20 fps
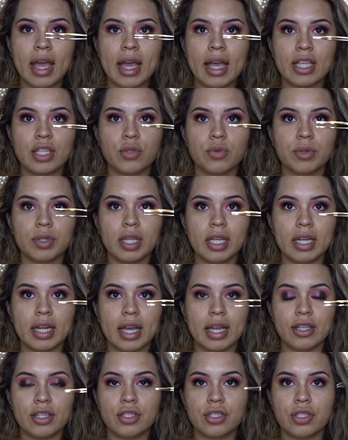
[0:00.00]
It's really
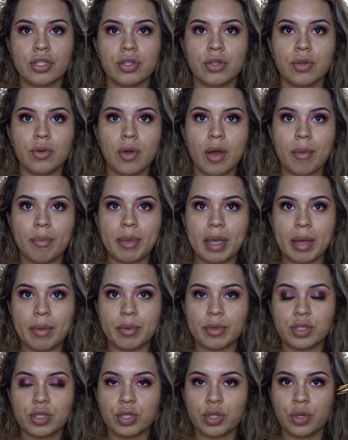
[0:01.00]
nice to be
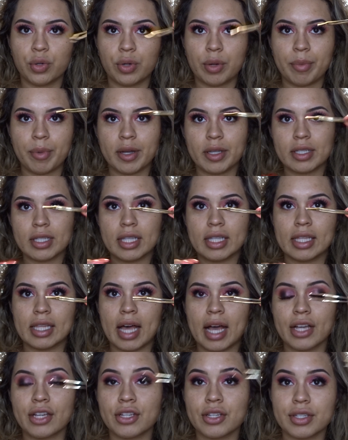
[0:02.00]
able to grip onto the
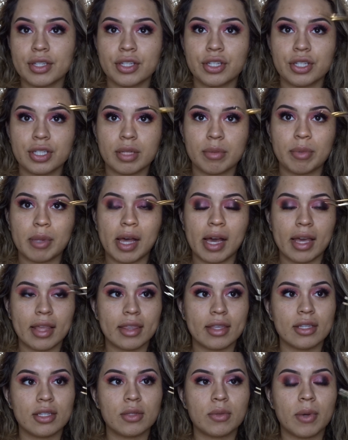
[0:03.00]
lashes and just apply
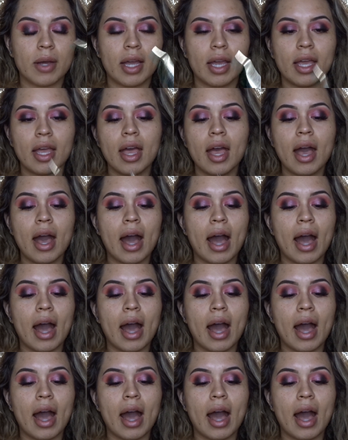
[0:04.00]
it this way.